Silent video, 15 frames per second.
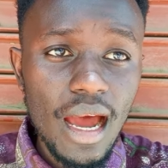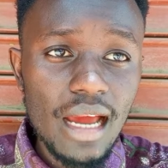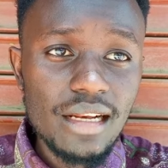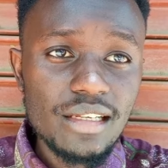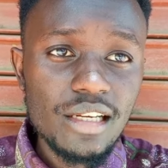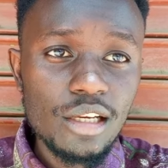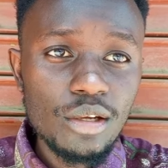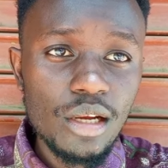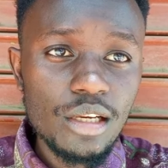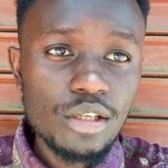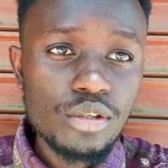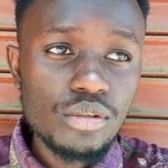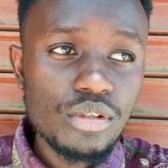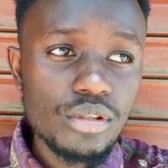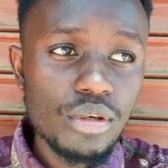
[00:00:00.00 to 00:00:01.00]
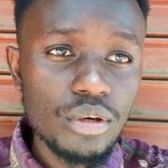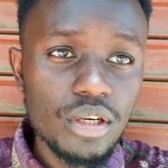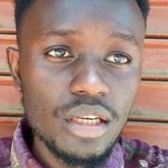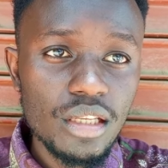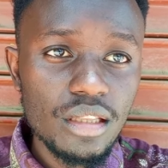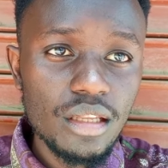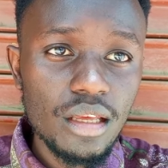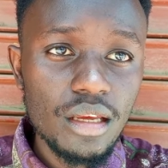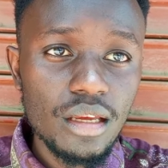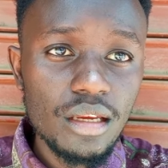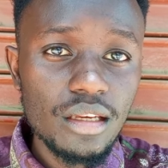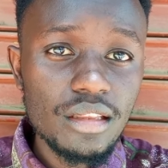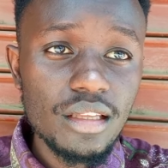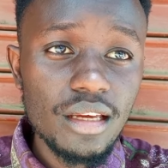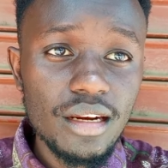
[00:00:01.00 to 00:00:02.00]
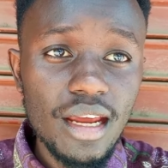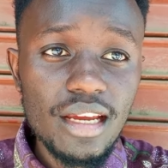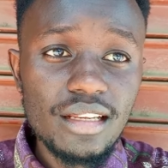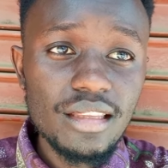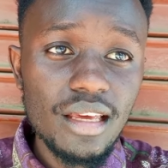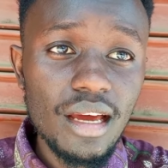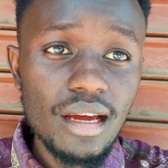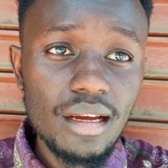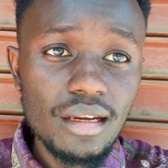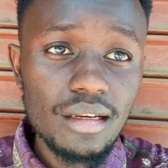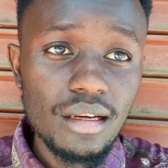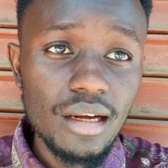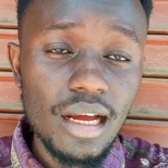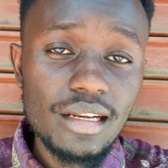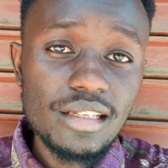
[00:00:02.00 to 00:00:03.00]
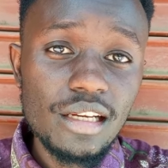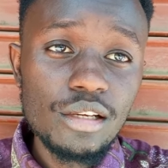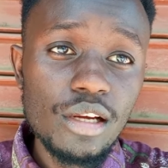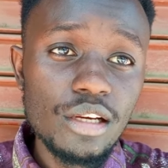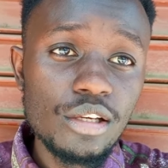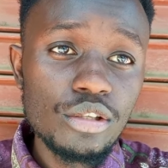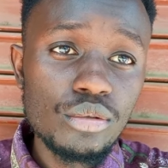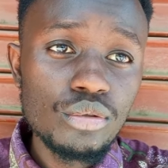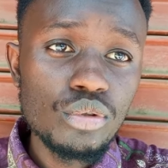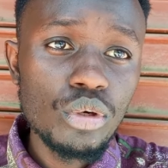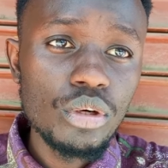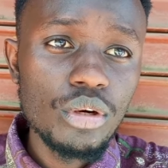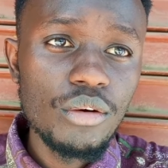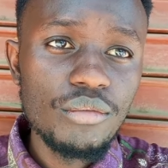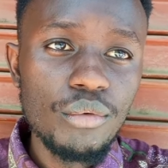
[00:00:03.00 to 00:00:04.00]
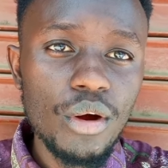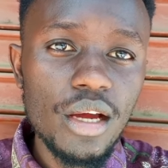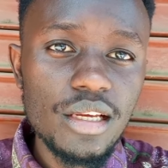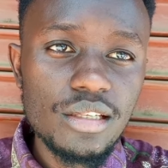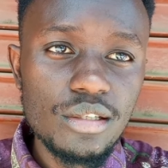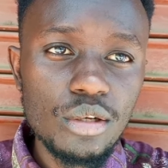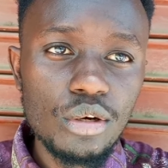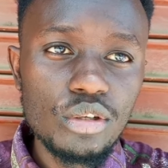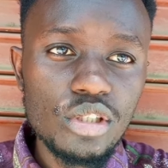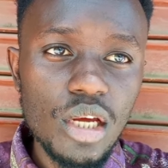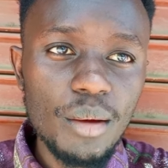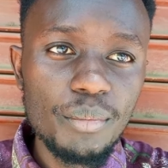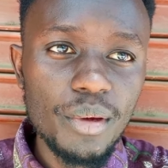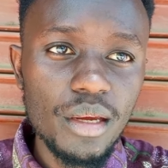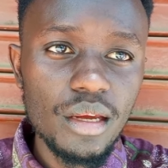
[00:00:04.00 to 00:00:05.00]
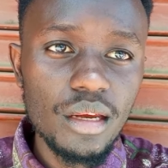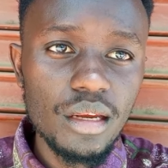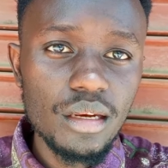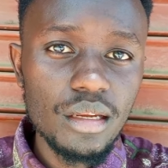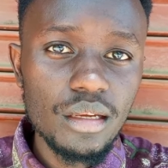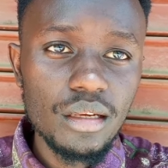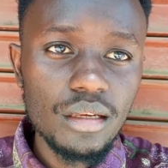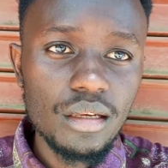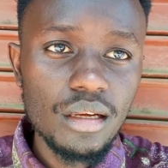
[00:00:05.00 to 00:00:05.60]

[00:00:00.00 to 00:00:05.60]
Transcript: I'll tell you a little story in the in the ride there I'll tell you a little story of why he's locked up and uh,